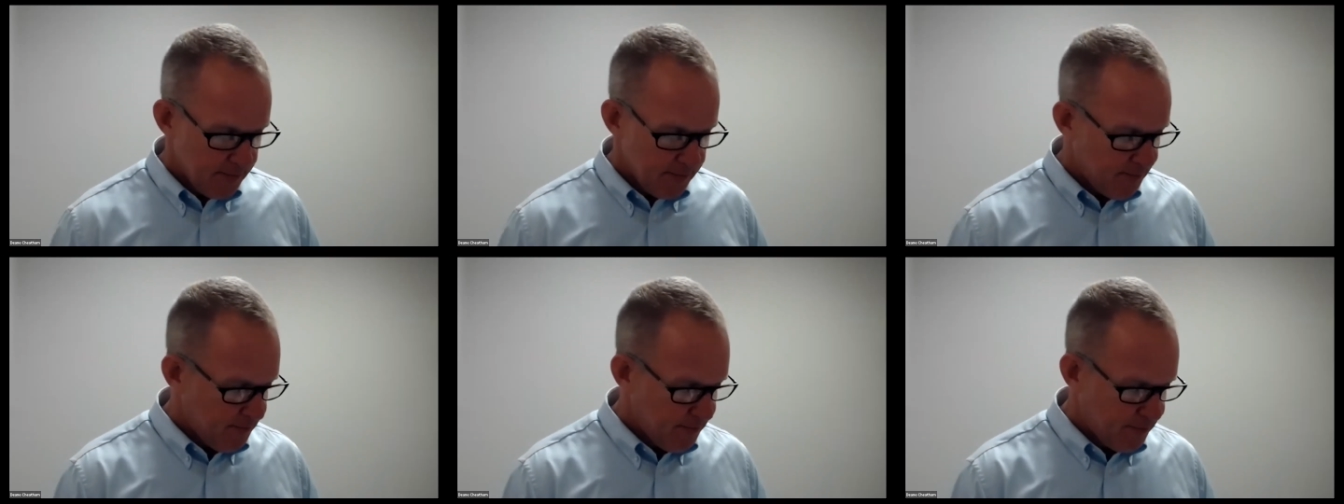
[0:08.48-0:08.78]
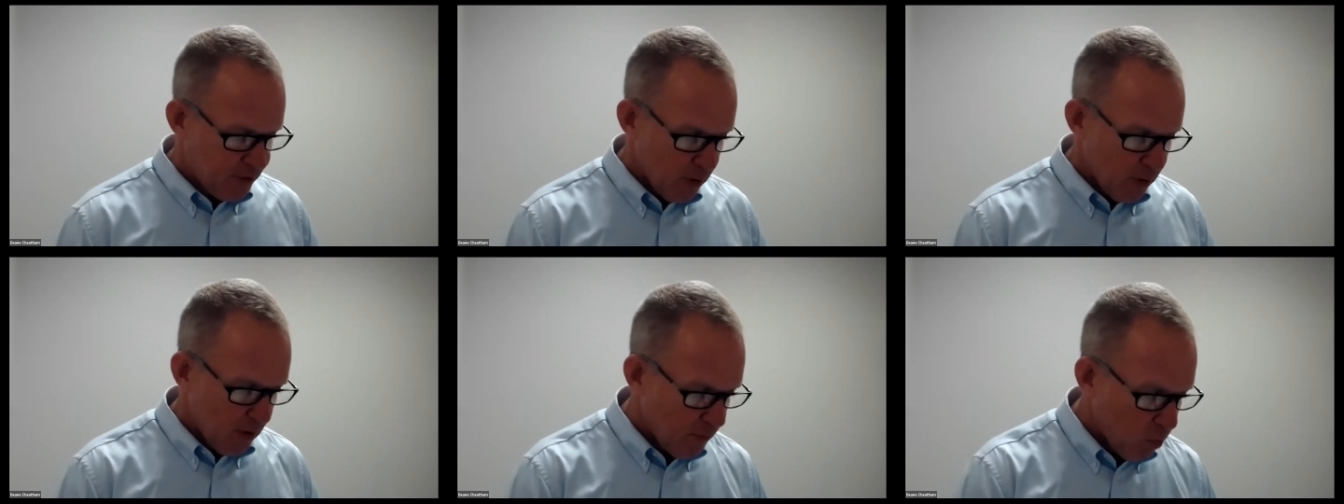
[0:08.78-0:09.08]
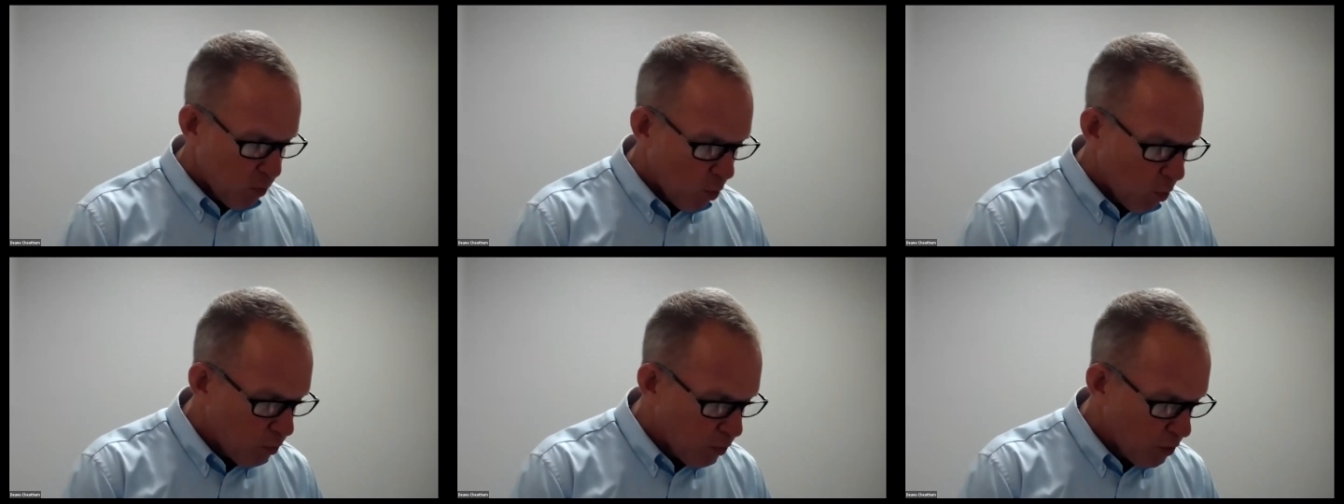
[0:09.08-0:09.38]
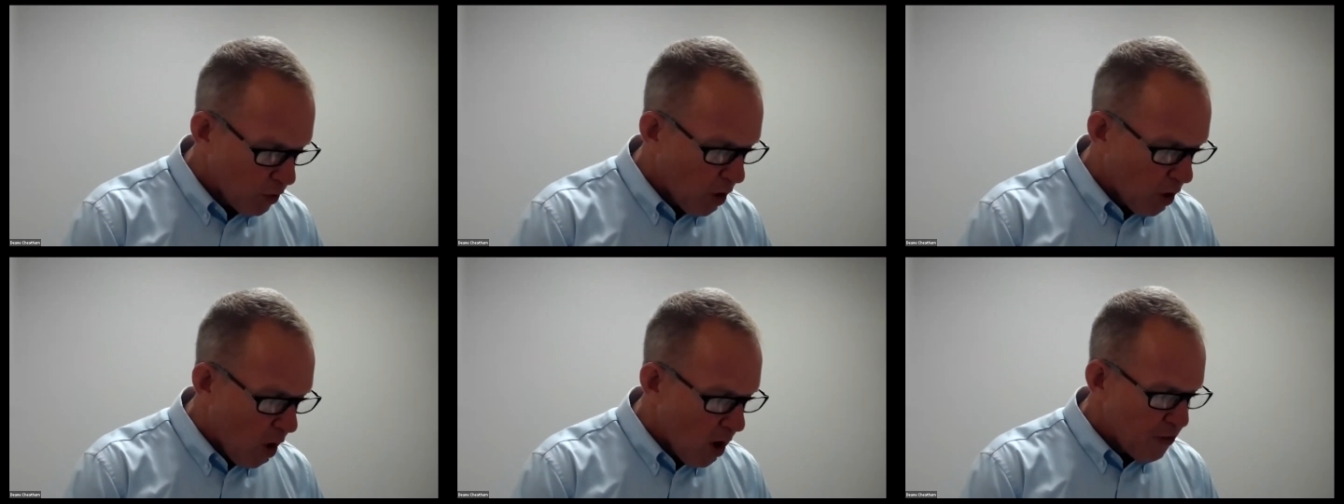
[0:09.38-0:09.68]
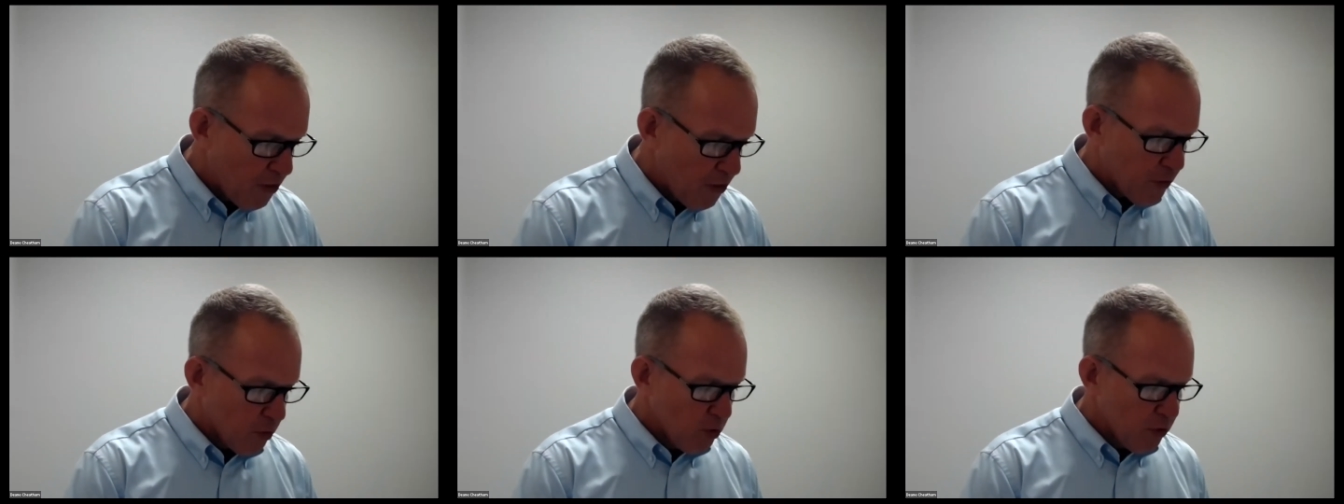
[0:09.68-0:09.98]
sort of gone
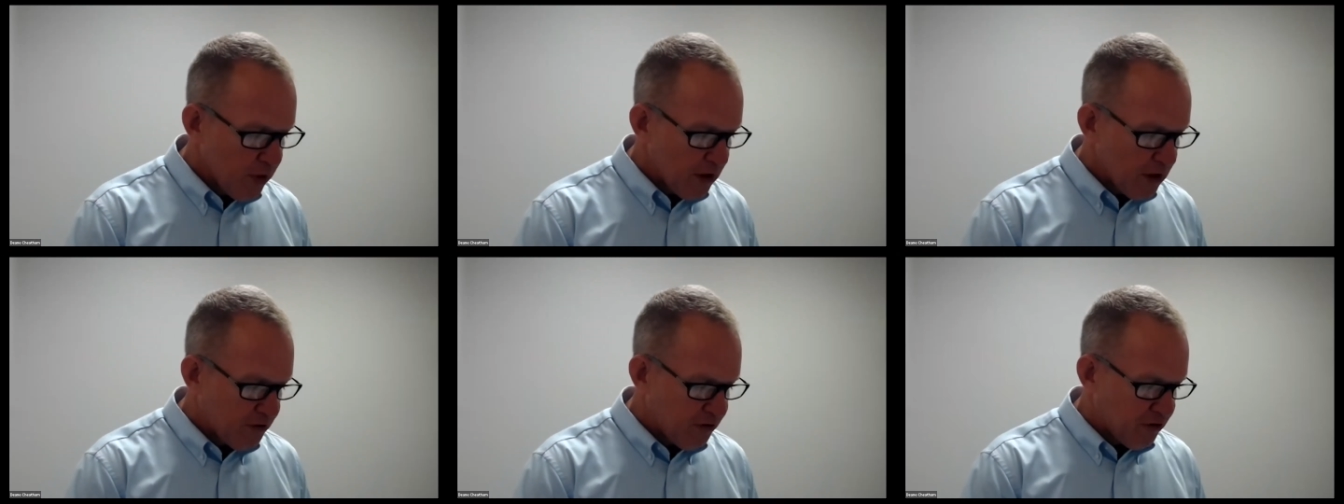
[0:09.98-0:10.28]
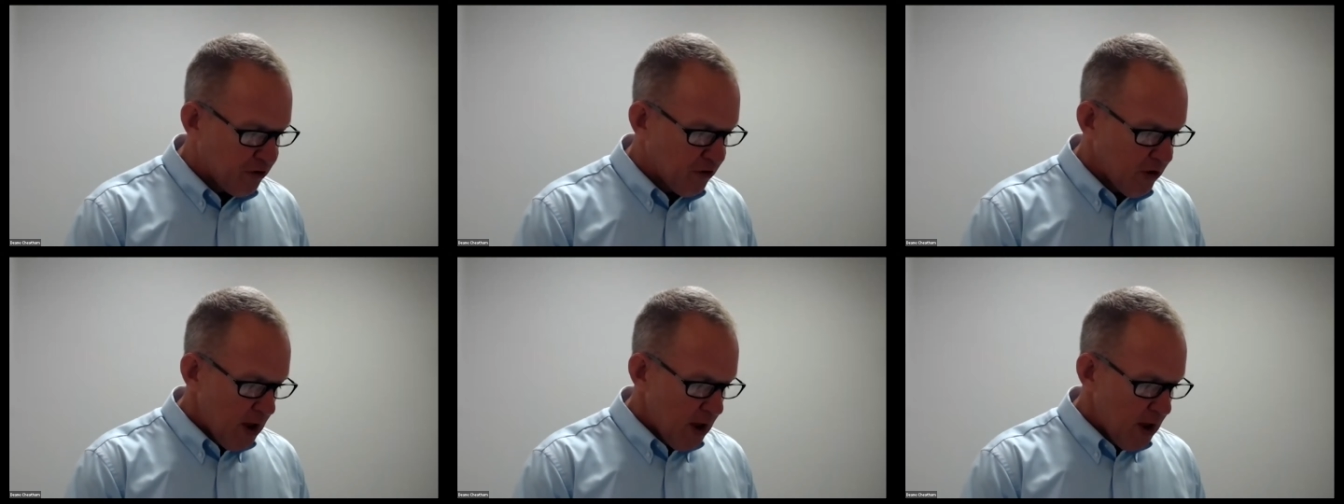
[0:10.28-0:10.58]
through this